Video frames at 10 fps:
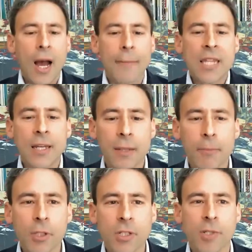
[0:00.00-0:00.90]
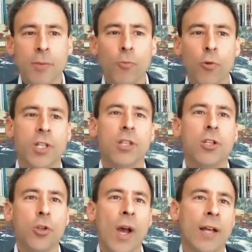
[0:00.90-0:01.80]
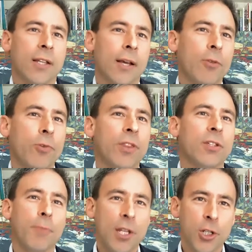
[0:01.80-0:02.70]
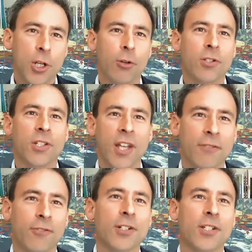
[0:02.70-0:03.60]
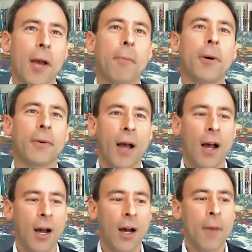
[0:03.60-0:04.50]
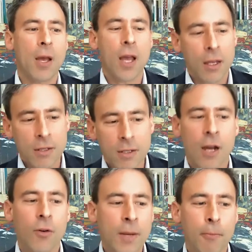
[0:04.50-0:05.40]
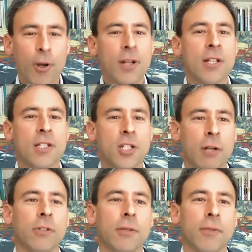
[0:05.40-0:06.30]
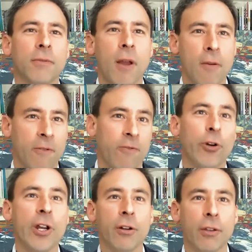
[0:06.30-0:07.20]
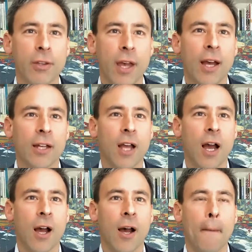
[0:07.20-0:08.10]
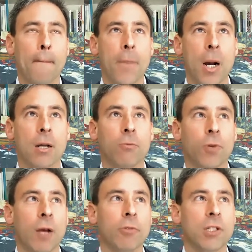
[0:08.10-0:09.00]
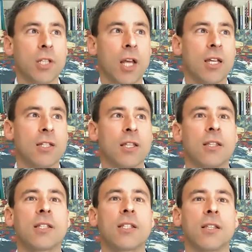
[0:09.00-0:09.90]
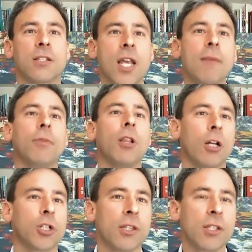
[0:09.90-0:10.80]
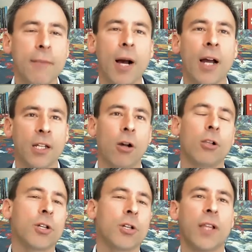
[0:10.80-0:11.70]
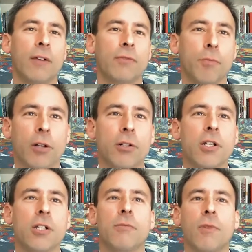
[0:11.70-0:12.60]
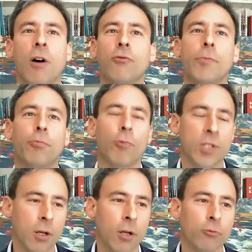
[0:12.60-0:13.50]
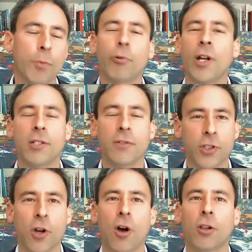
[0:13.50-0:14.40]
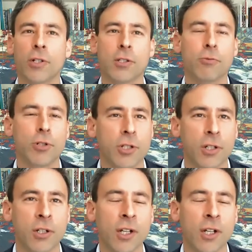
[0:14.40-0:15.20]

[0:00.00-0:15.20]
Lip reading: mean, the illiberalism has been worse in the US. I mean, with the speech codes, say, for example. In Britain, it's generally been freer than that. But what I would say is that the same logic, the same ideology of left modernism, of what's called repressive tolerance, which is a